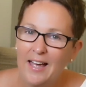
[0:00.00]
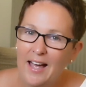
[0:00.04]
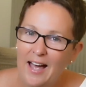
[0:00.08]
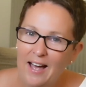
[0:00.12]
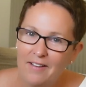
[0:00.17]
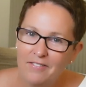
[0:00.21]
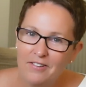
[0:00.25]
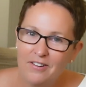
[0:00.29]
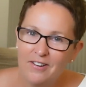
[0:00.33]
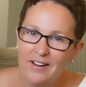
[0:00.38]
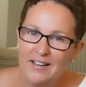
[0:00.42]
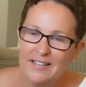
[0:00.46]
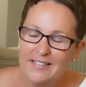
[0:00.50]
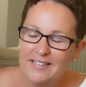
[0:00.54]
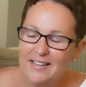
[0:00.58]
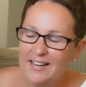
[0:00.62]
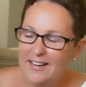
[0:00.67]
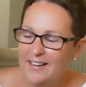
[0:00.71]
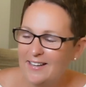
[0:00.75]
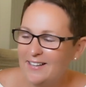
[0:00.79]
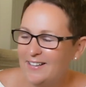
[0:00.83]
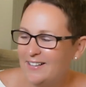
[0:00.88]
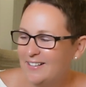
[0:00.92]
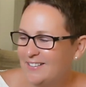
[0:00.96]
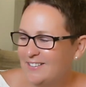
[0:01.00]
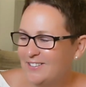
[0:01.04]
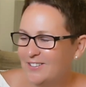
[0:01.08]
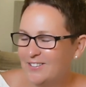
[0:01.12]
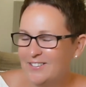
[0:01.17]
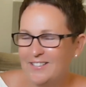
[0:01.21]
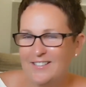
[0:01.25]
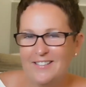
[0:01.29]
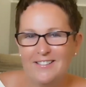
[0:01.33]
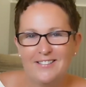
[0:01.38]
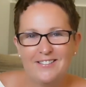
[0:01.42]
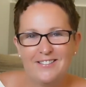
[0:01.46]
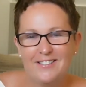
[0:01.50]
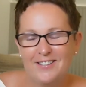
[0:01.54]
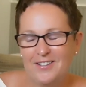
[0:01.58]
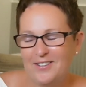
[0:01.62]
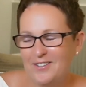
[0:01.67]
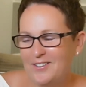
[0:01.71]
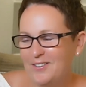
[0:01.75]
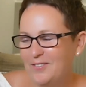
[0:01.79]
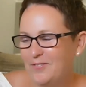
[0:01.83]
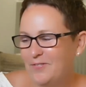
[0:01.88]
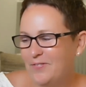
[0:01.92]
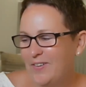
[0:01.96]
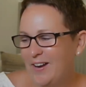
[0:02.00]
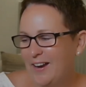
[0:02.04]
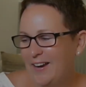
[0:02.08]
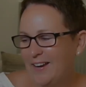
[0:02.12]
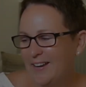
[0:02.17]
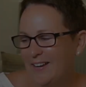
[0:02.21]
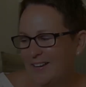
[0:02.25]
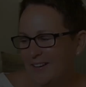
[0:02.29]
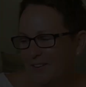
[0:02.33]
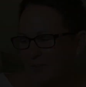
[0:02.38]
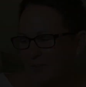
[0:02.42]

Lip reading: Have a great day. Talk to you soon. Bye.